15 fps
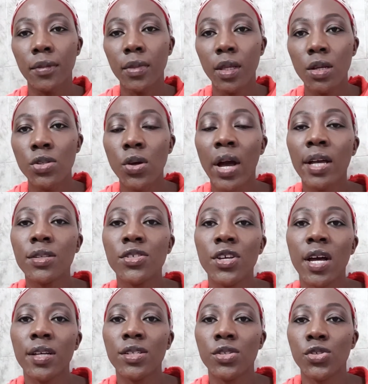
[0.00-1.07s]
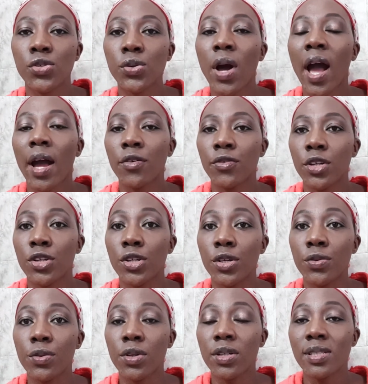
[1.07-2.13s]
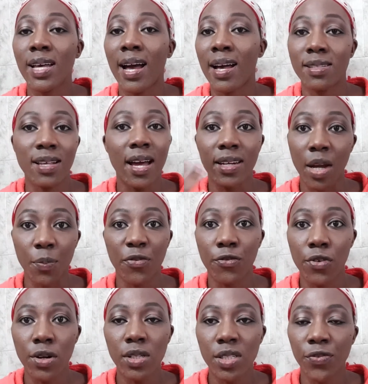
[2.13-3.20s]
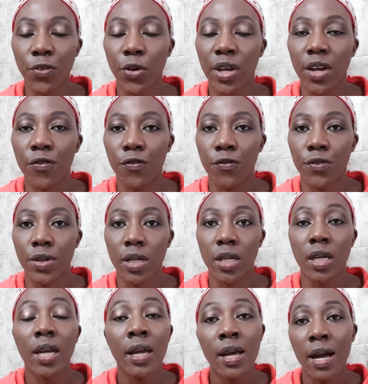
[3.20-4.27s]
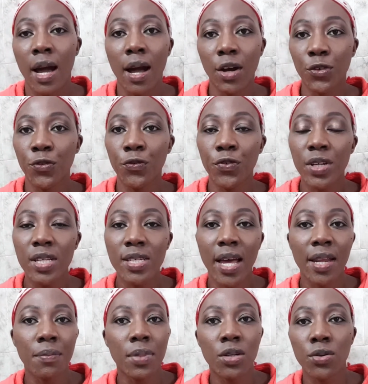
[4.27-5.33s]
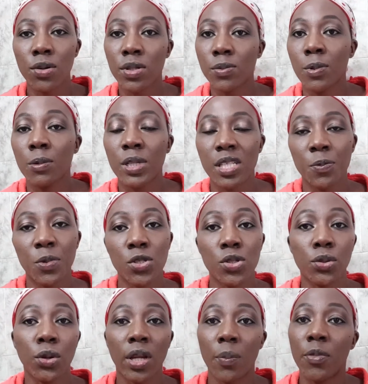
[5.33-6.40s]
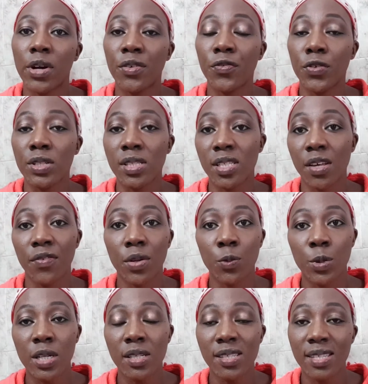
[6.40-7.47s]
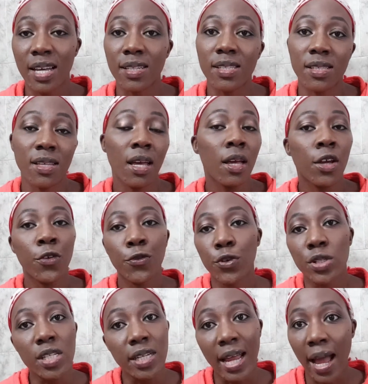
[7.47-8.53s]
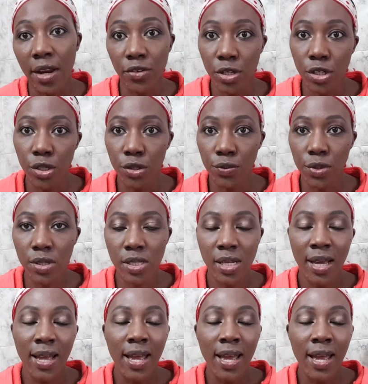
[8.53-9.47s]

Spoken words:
So I charged 200 euros as an upfront for every outfit, and because we were supposed to collaborate for 7 weeks, that's 1,400 euros.